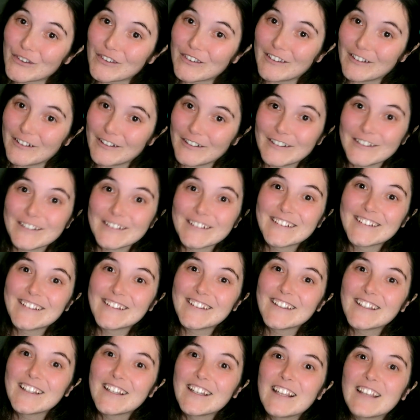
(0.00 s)
nerd.
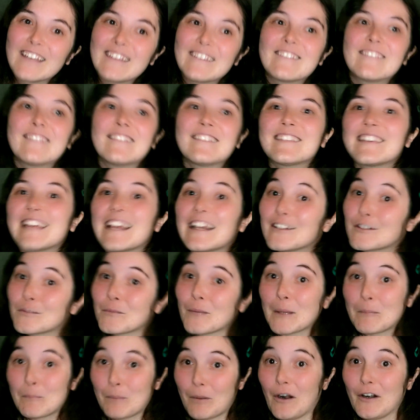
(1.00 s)
That is
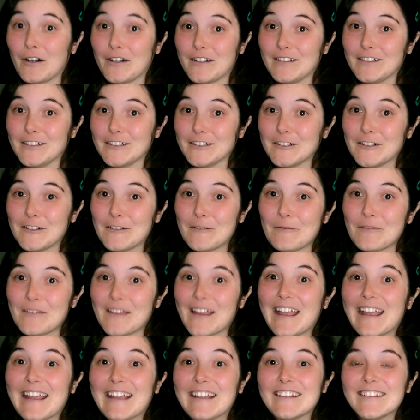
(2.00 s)
my partner,
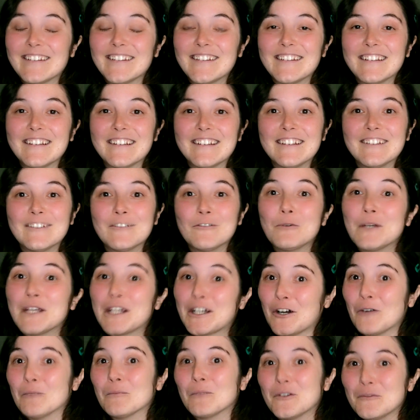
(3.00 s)
and we
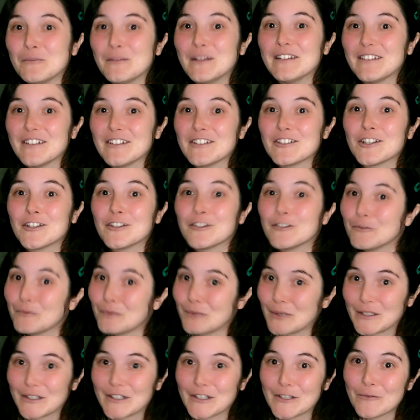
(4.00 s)
complement each other
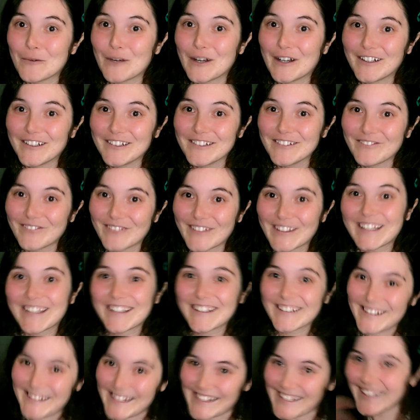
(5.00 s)
really well
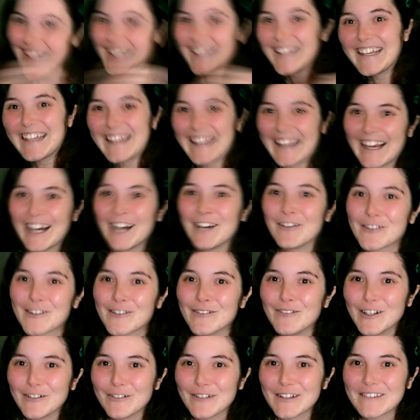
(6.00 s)
because it helps
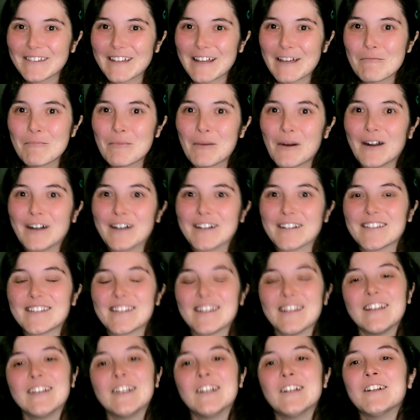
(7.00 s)
me with that part.
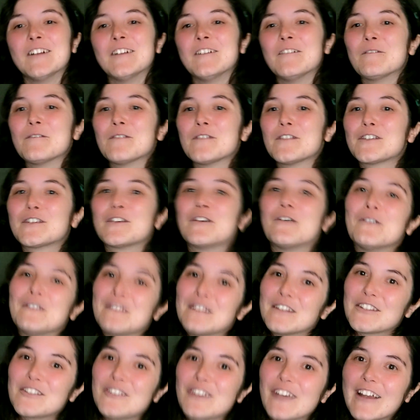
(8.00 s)
So in
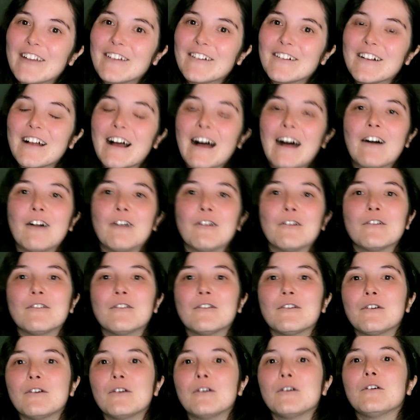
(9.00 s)
this channel I'll
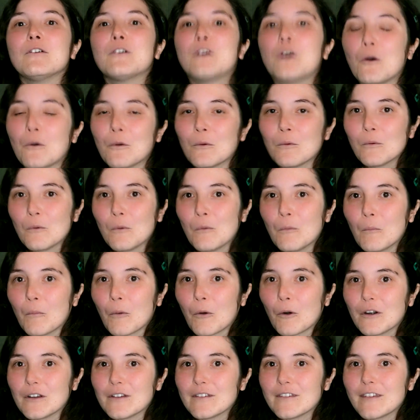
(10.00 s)
go
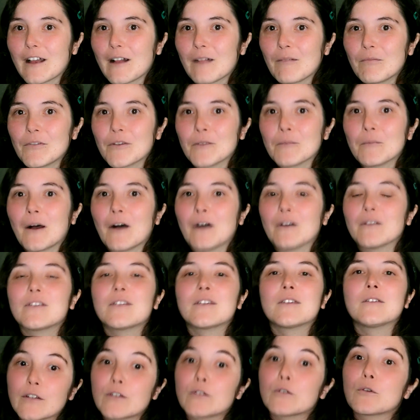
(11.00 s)
more in depth about
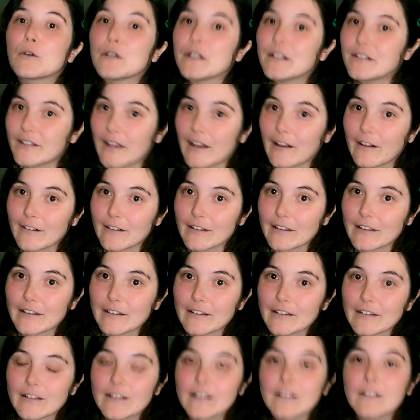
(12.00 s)

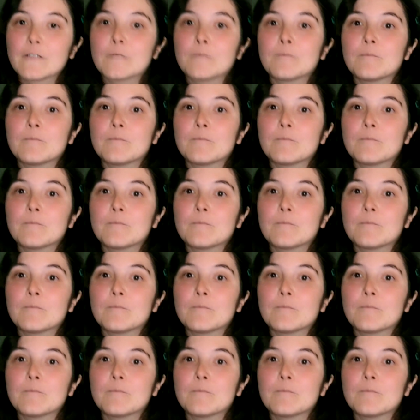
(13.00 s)
storytelling